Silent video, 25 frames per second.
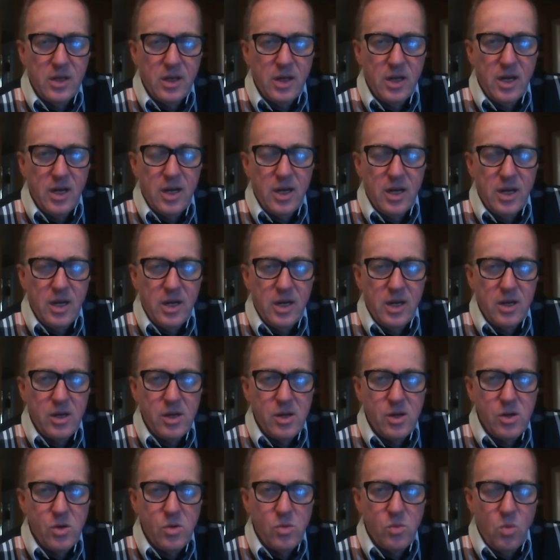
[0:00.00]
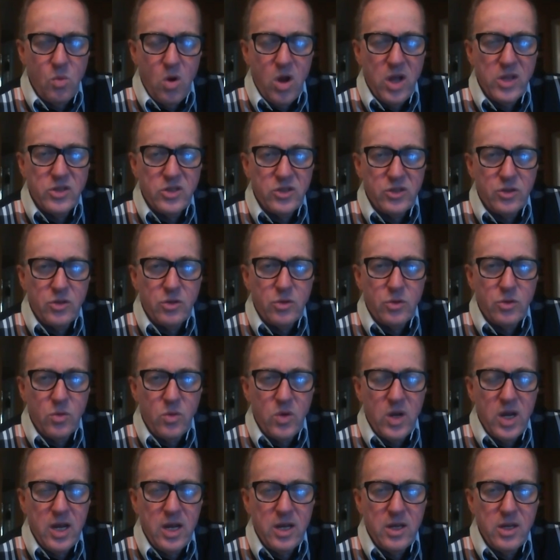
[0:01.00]
wants
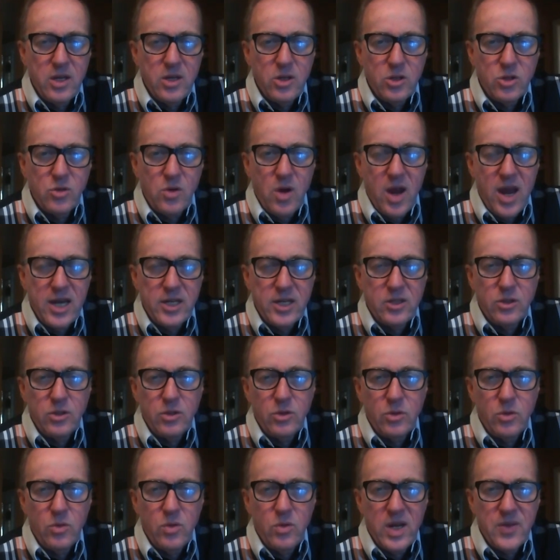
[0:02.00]
to try to,